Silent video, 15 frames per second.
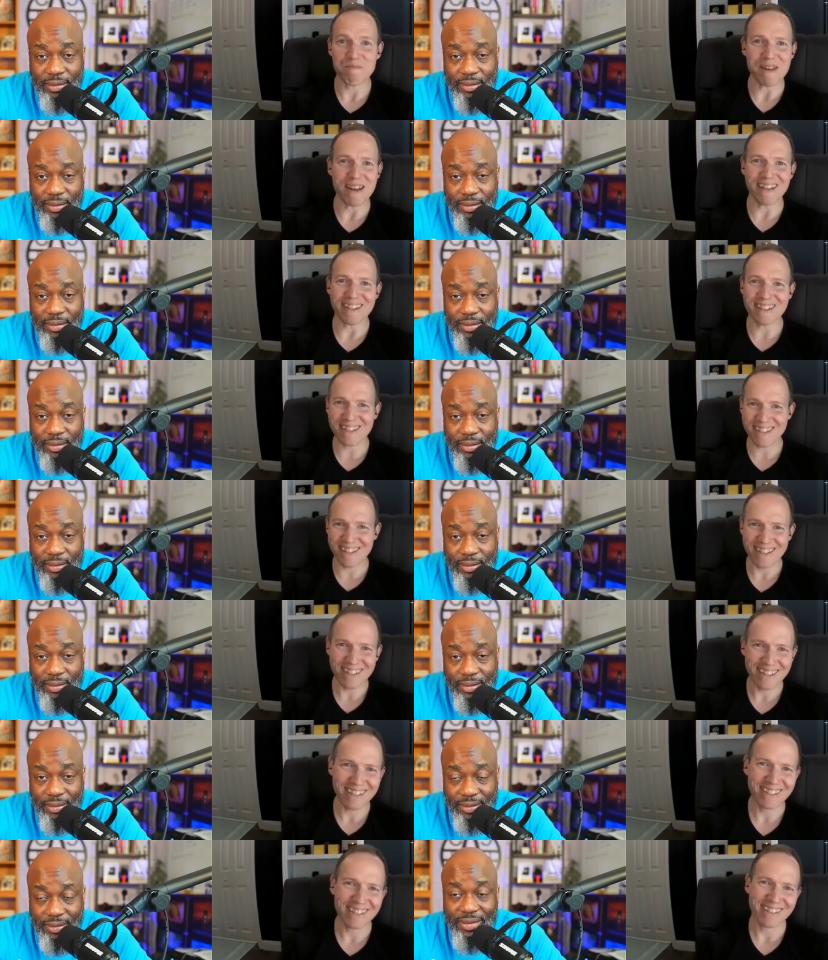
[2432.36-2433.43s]
Speaker 1: means.
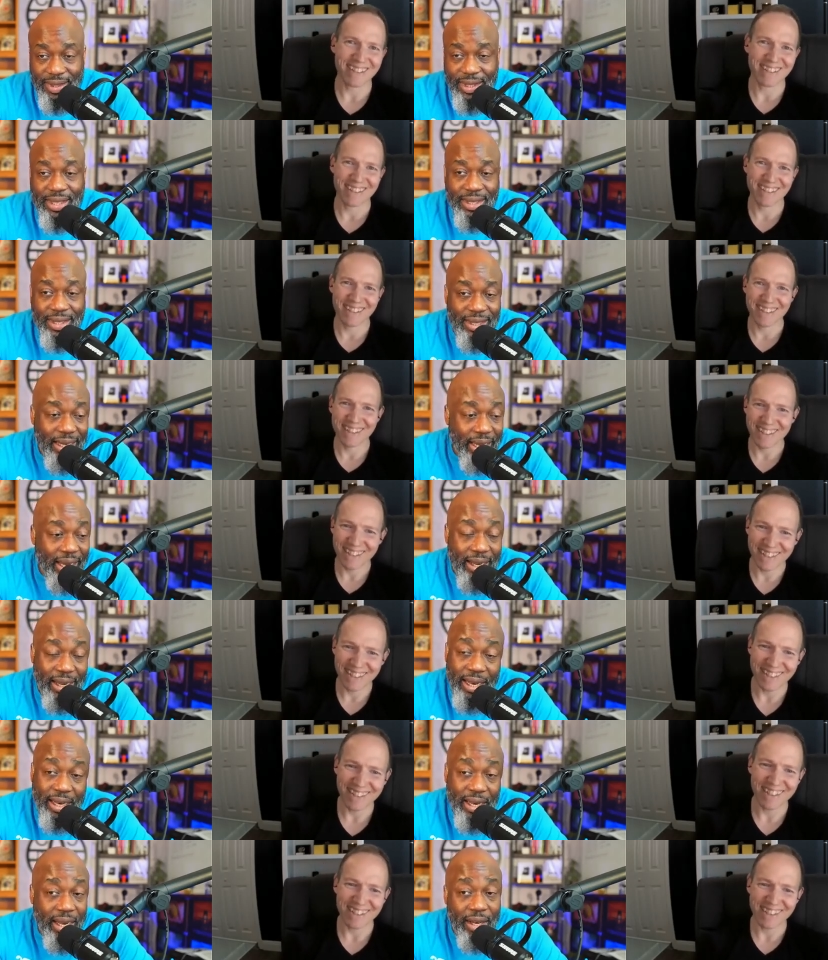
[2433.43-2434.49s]
Speaker 2: Yeah, and
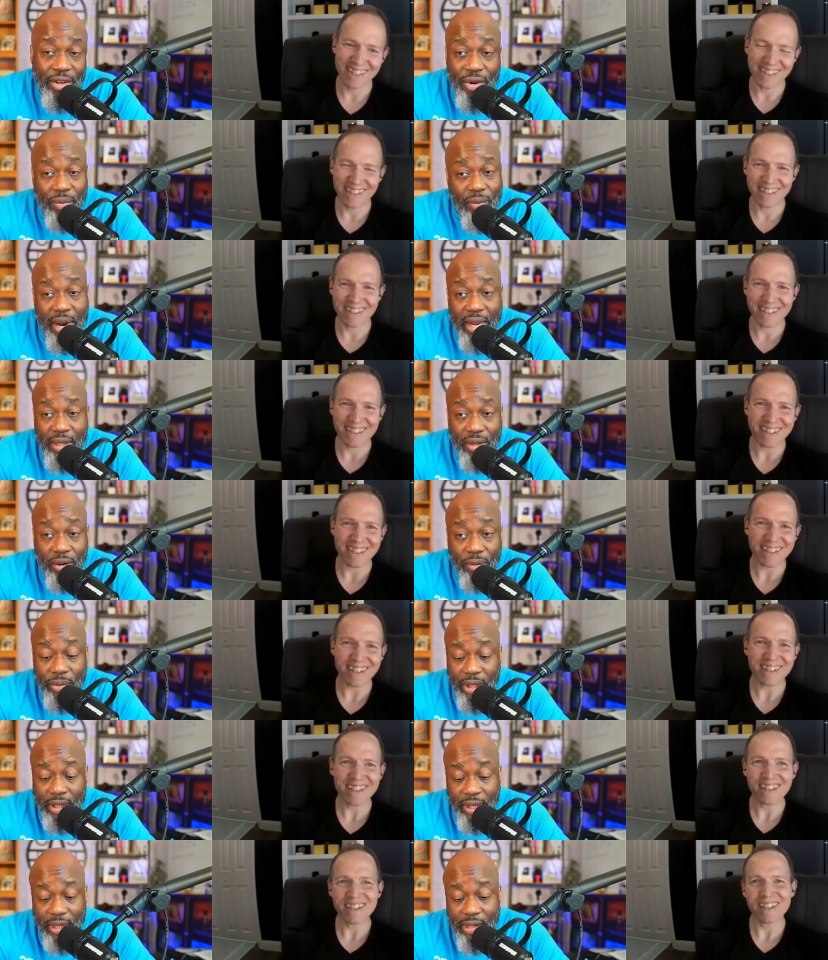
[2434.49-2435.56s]
and you're right though
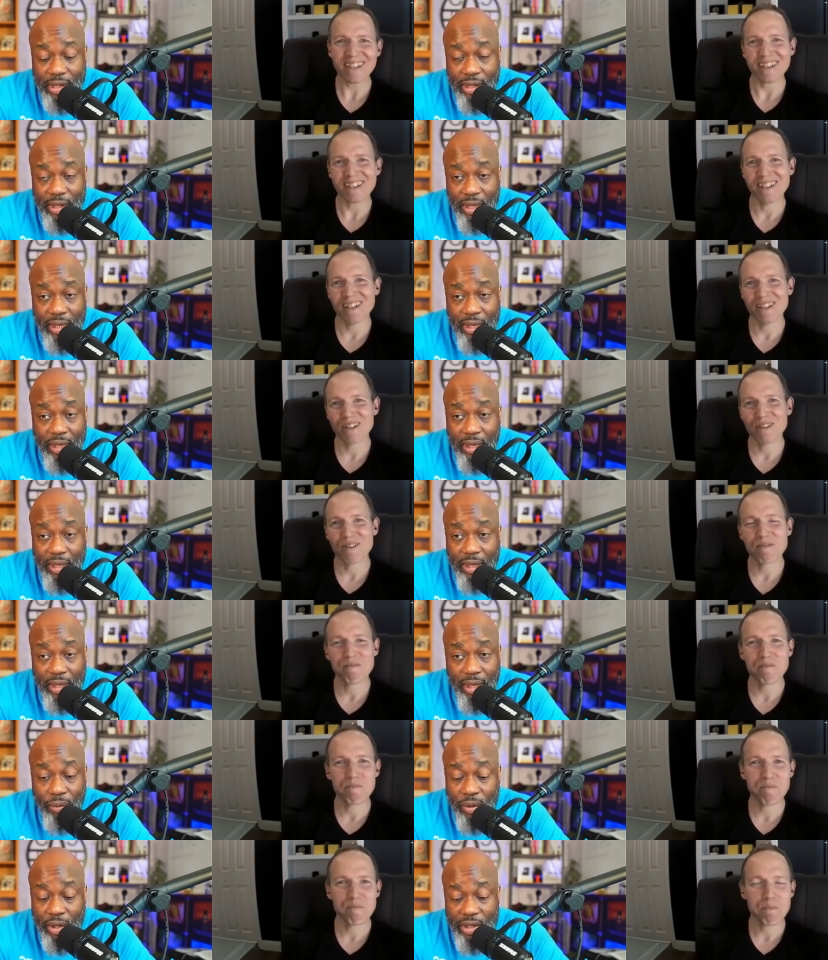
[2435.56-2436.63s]
because it uh, it
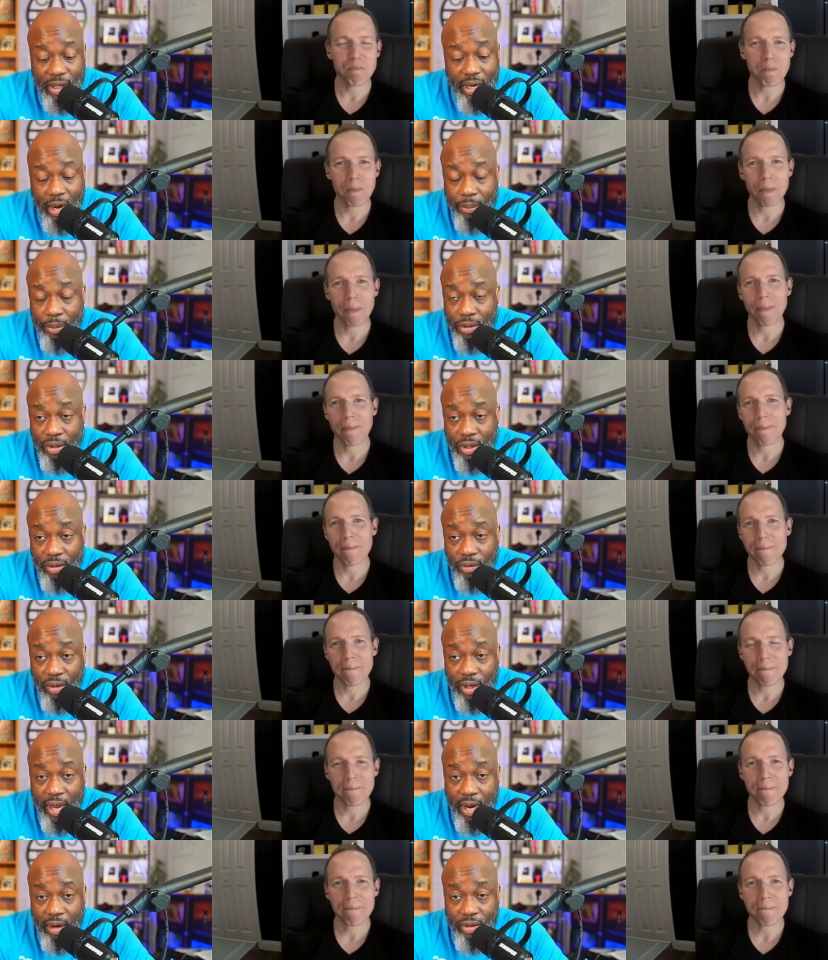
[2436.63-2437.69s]
was an opportunity for a
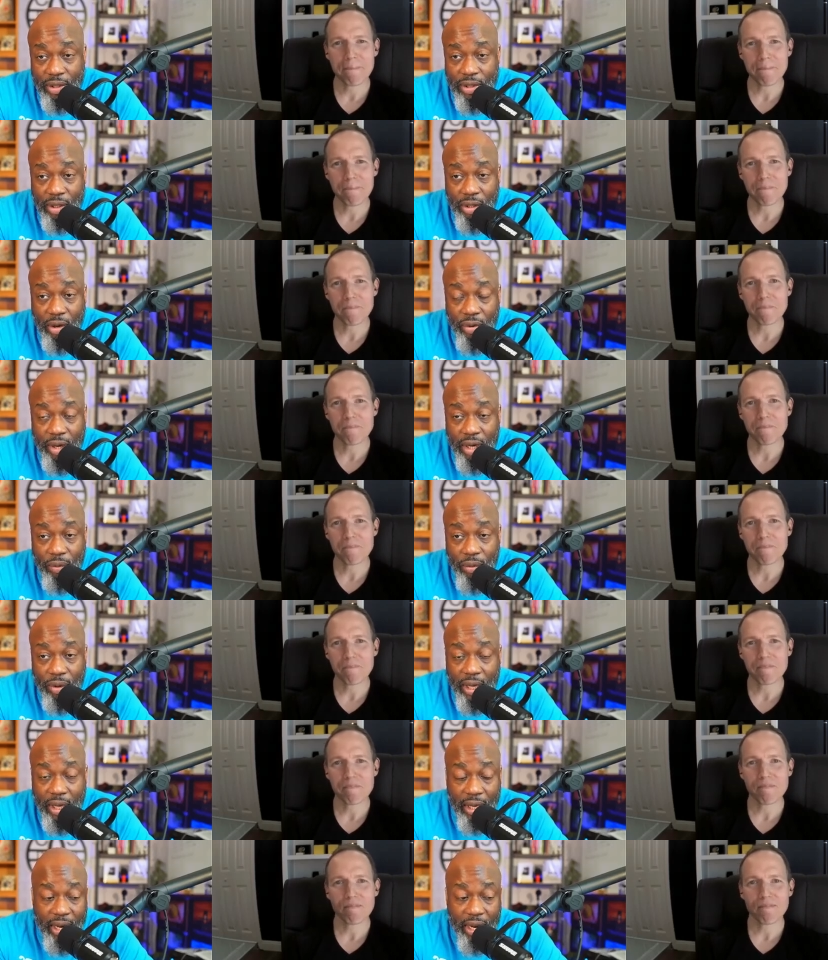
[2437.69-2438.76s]
lot of us to go inward,
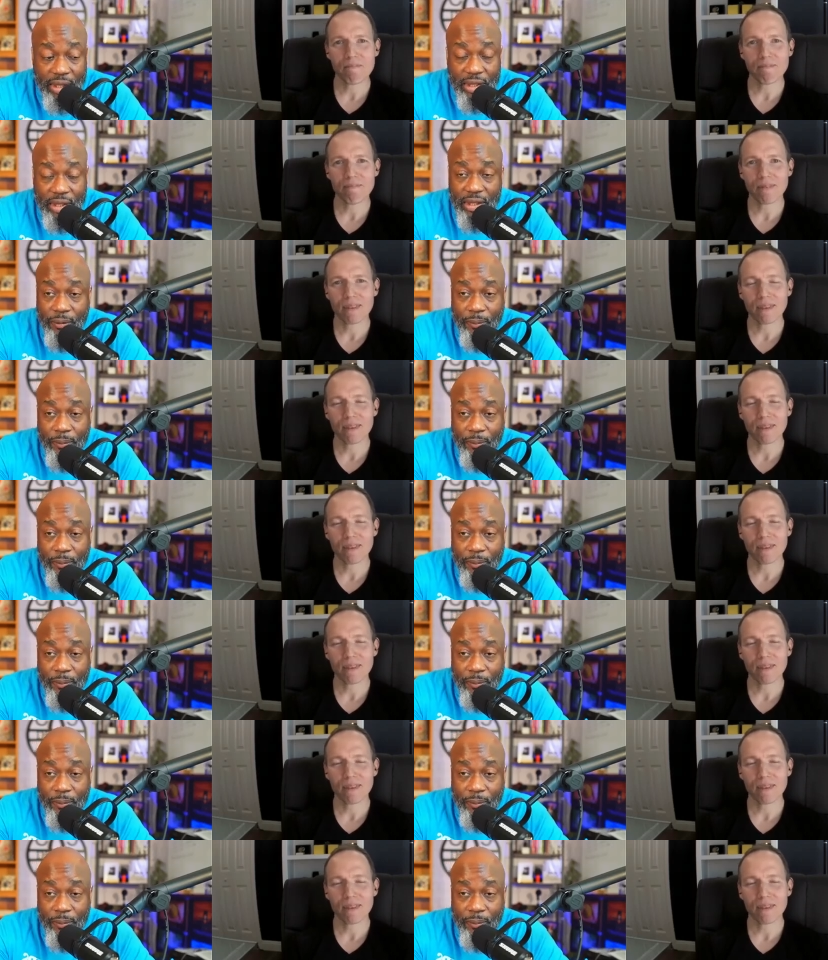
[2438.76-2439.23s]
and that's